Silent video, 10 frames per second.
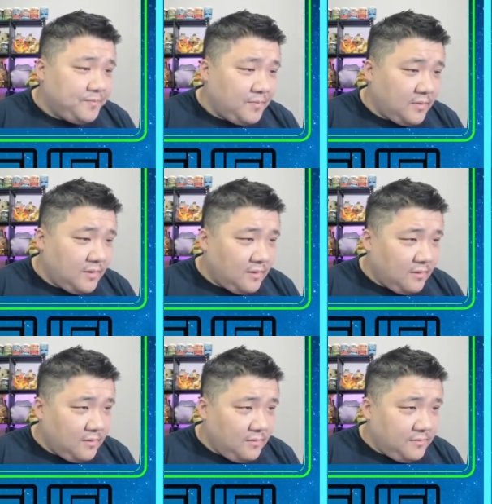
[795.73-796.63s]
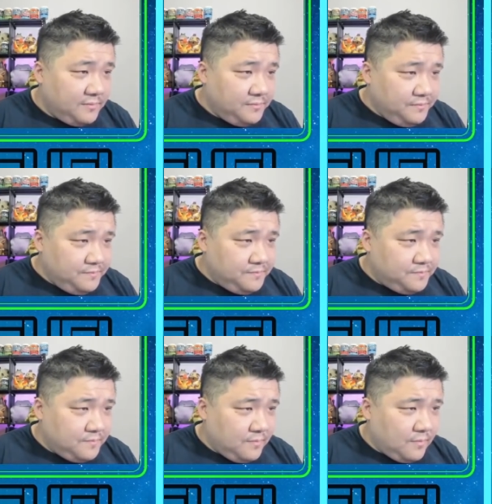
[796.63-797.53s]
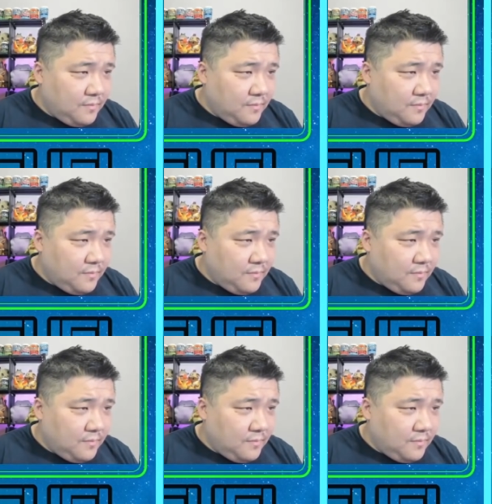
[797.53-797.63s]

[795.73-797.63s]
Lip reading: No one is speaking in this clip.